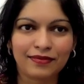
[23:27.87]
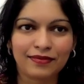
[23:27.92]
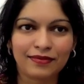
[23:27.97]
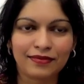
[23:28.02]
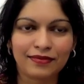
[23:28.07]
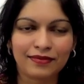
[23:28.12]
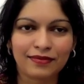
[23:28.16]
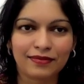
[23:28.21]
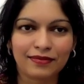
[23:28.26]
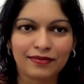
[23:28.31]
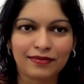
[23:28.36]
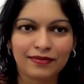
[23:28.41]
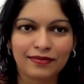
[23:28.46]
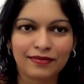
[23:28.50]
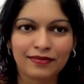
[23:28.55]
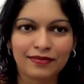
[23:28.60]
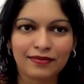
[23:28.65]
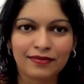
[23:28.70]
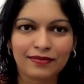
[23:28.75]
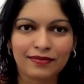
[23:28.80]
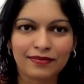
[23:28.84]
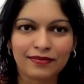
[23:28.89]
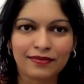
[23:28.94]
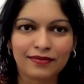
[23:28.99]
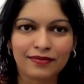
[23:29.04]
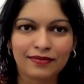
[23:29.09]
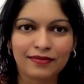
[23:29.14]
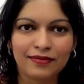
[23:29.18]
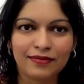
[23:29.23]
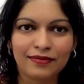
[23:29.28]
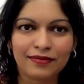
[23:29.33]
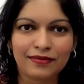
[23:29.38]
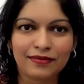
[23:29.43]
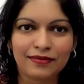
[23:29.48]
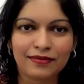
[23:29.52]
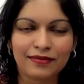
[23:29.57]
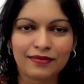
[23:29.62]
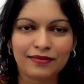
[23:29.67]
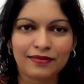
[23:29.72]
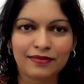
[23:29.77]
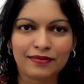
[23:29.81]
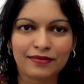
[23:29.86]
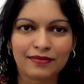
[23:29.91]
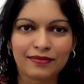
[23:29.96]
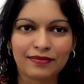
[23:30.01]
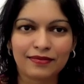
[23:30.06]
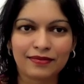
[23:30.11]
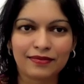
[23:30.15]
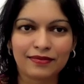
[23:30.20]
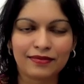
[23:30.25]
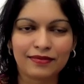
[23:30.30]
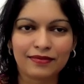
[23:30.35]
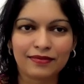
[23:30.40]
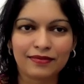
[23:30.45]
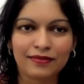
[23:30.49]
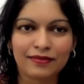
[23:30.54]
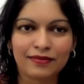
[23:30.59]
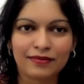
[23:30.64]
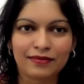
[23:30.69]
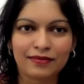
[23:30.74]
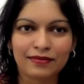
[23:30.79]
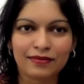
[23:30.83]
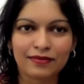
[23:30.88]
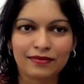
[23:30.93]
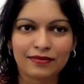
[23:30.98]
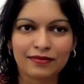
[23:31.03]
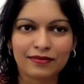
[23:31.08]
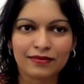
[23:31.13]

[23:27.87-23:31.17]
The person shown says nothing.